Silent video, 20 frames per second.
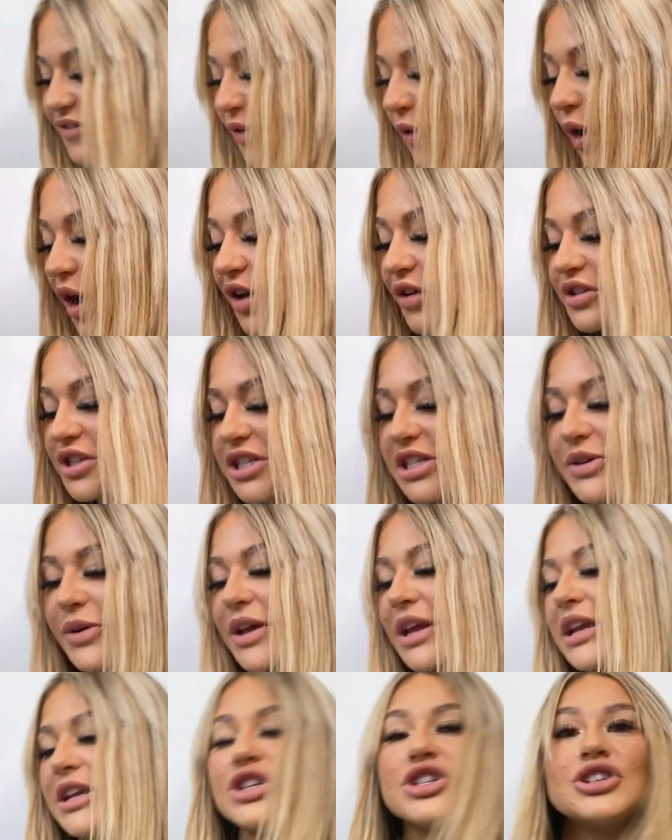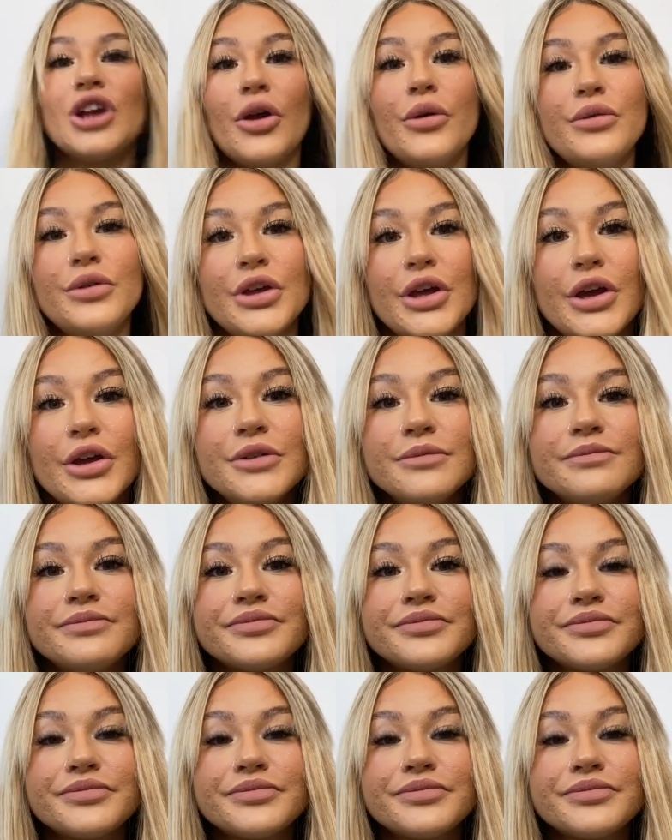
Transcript: for. Oh, I'll just quickly show you.